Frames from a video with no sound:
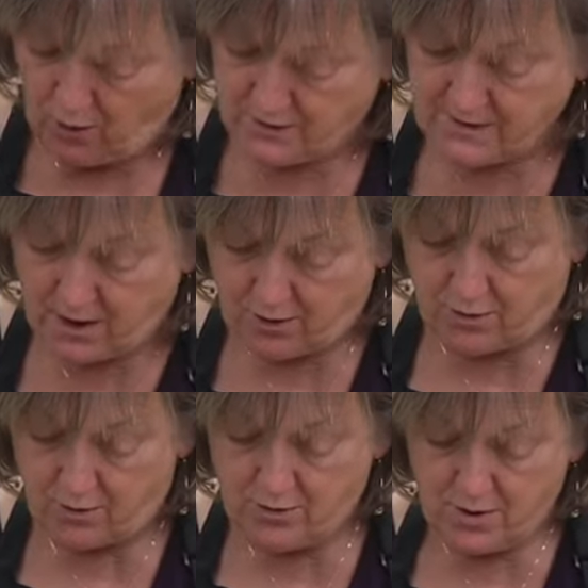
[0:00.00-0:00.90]

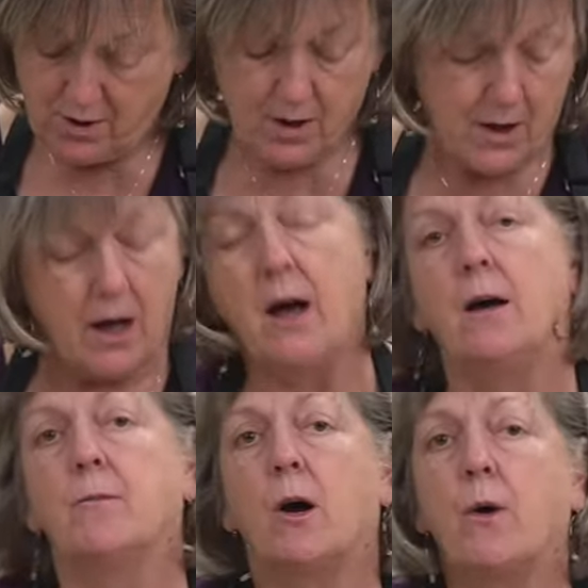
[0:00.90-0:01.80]
also
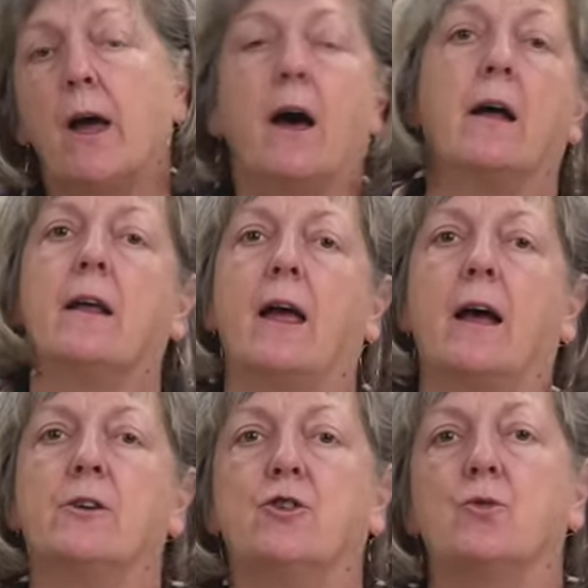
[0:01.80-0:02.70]
go ahead
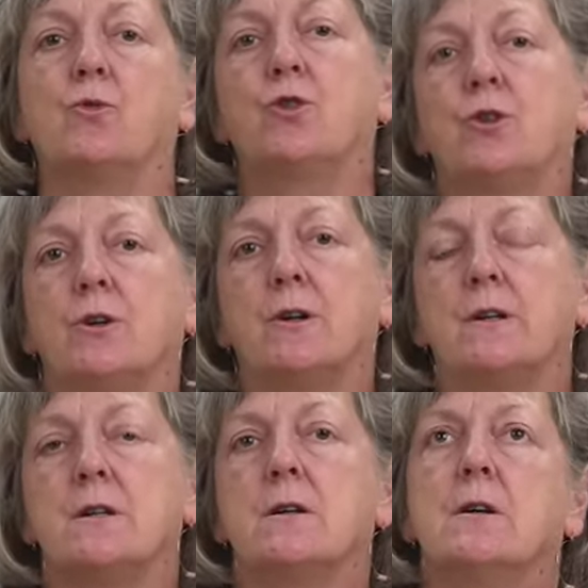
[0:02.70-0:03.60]
and you
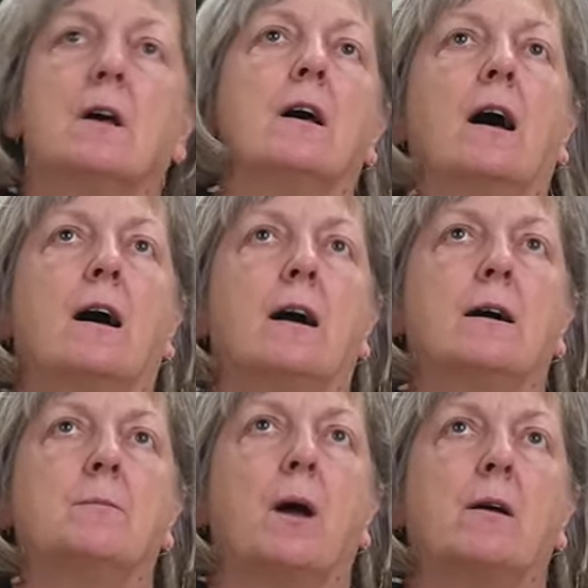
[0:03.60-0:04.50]
could
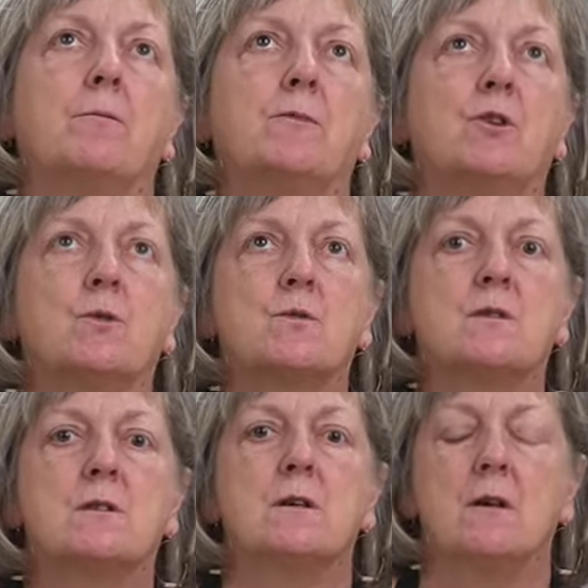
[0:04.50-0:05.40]

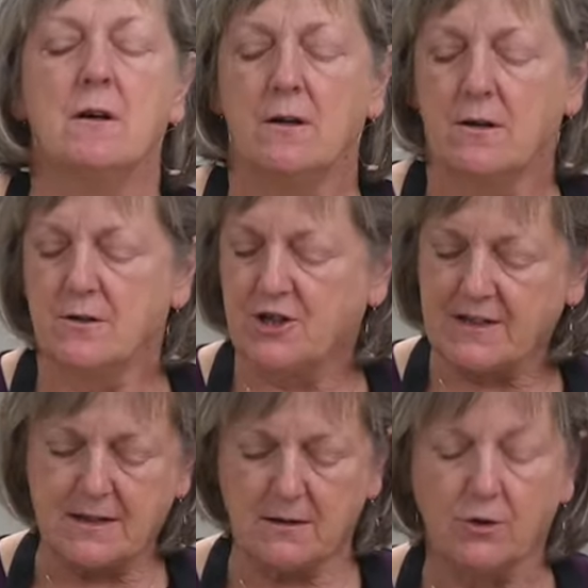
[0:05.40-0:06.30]
use
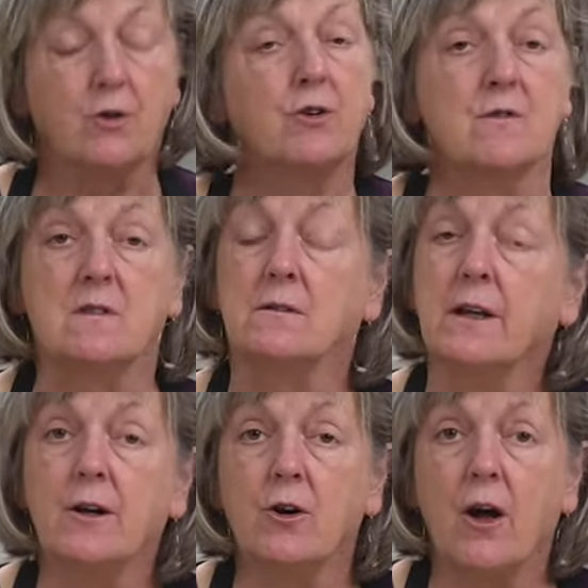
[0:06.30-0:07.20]

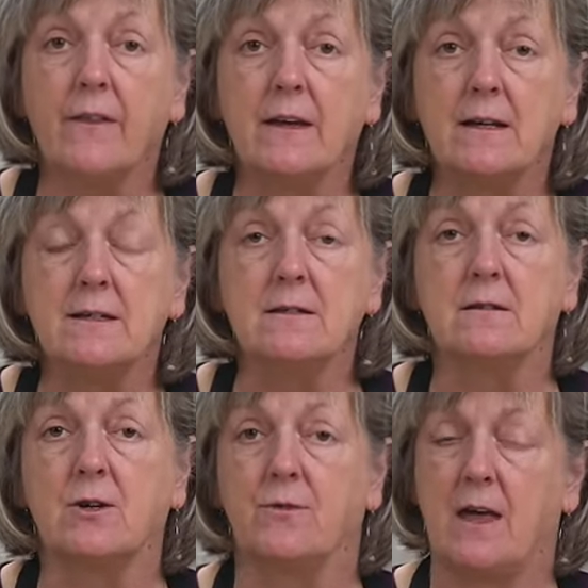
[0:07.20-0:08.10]
glitter on this
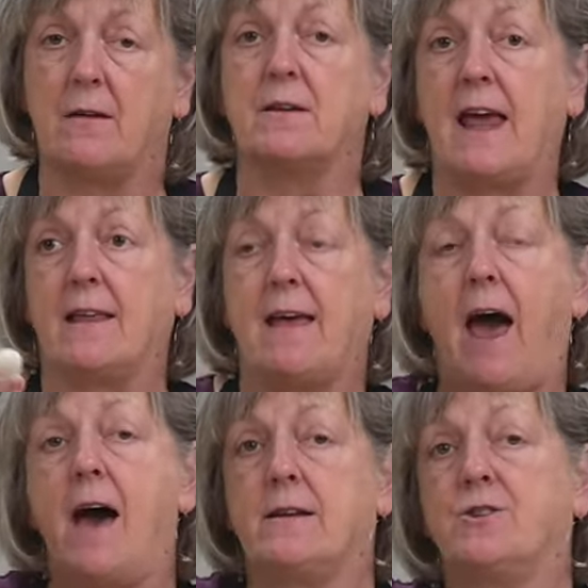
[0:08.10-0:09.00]
to then take
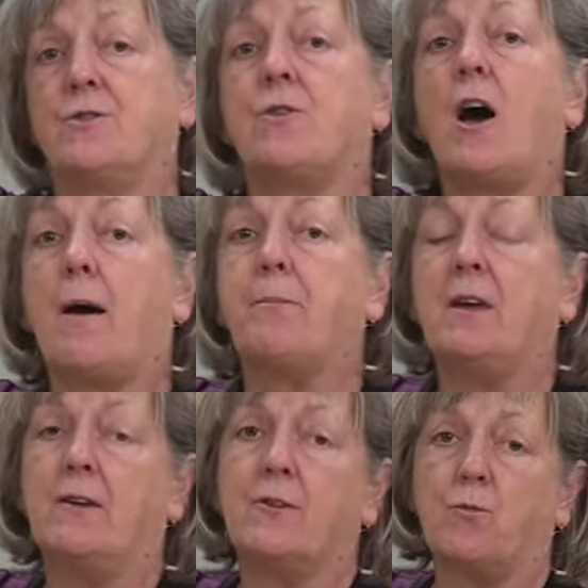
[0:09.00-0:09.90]
that attitude up
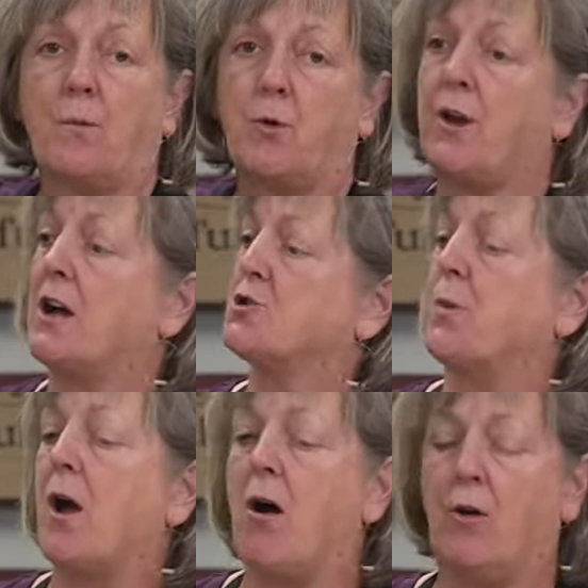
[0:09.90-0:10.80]
even one more notch.
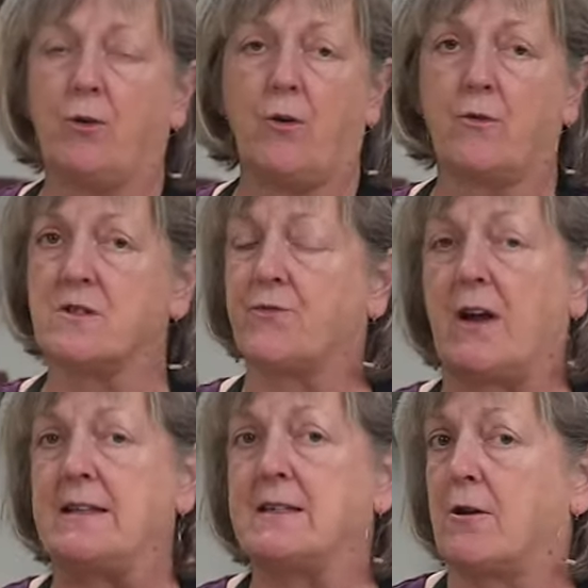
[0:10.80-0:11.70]
We all know those
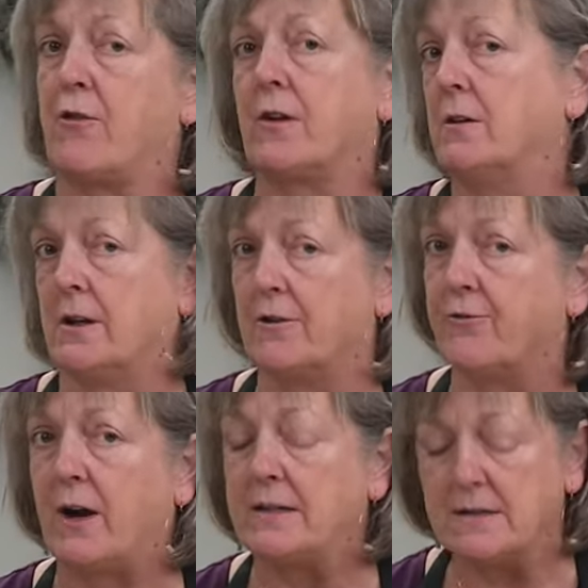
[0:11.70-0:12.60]
friends that are the glitter
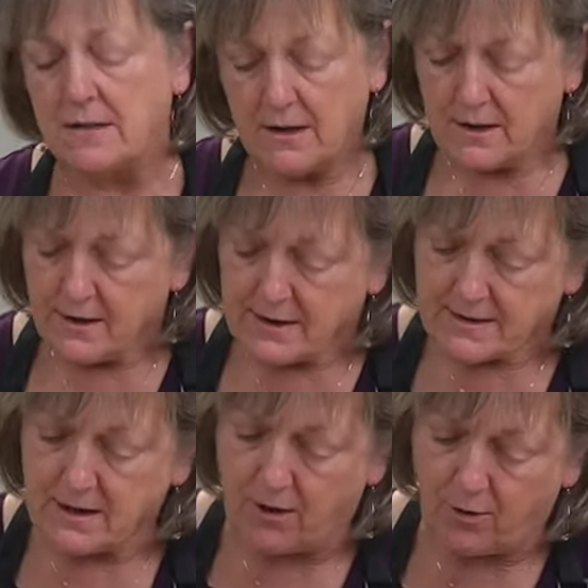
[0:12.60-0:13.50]
friends.
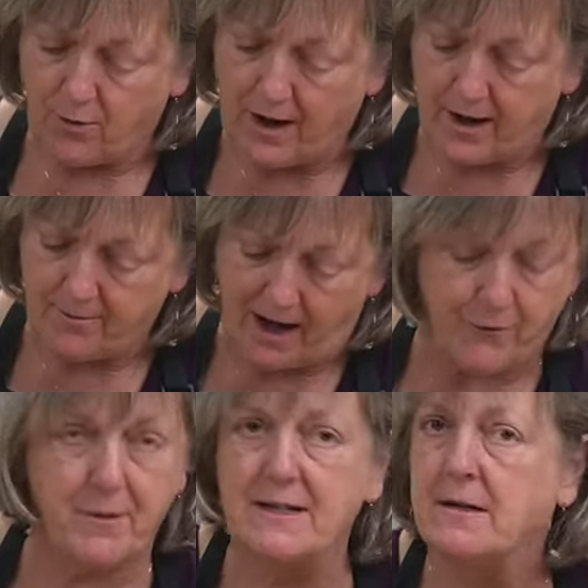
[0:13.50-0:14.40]
So
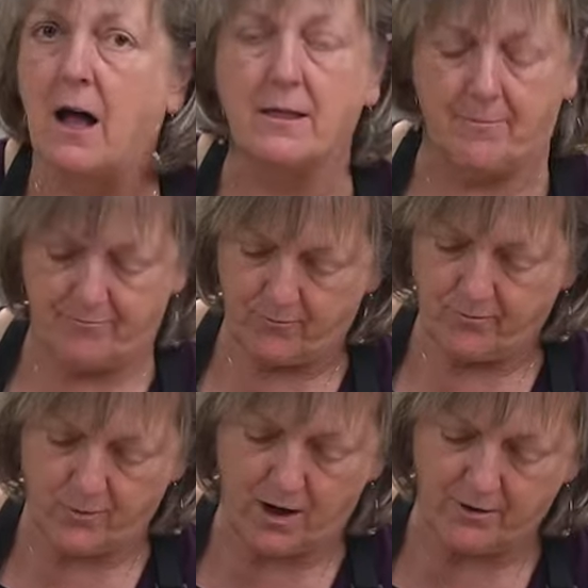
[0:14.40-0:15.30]
everybody's got them.
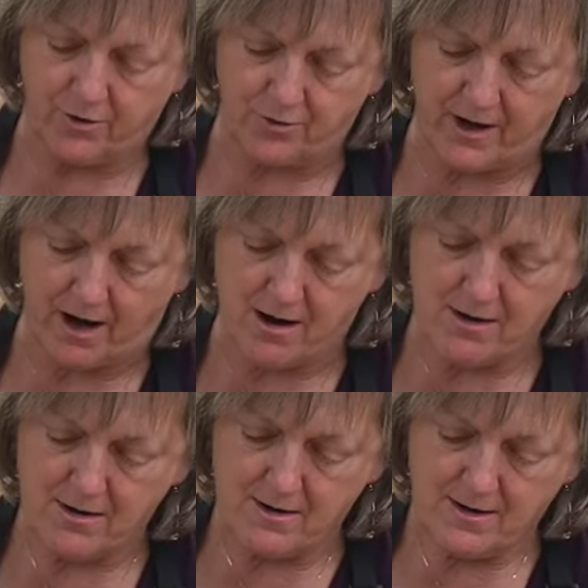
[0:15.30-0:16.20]
We all know who they are.